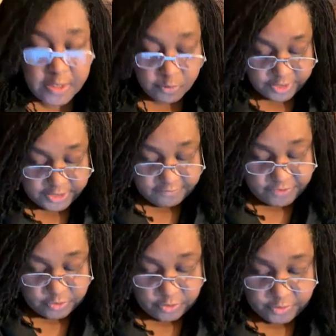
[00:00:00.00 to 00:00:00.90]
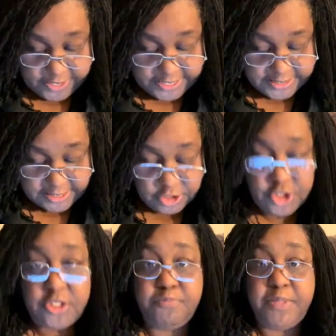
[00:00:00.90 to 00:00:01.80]
Want to give those credits. I
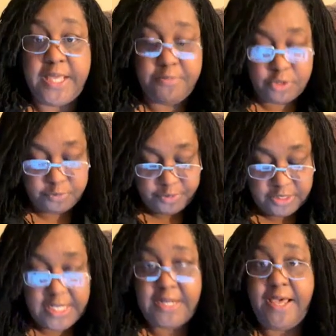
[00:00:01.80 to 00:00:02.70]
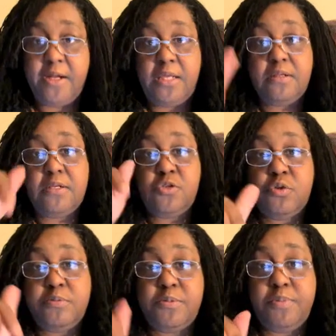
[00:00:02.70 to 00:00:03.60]
should be able to put that down in the
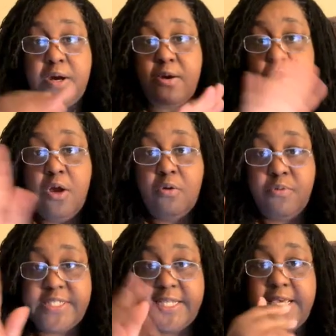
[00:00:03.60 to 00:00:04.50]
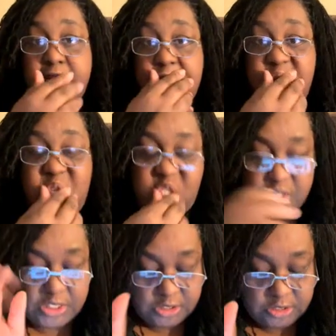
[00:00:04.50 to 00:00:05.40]
description bar once I edited
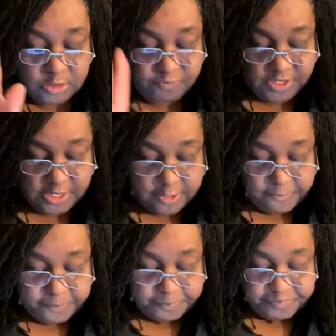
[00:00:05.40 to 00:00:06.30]
this video.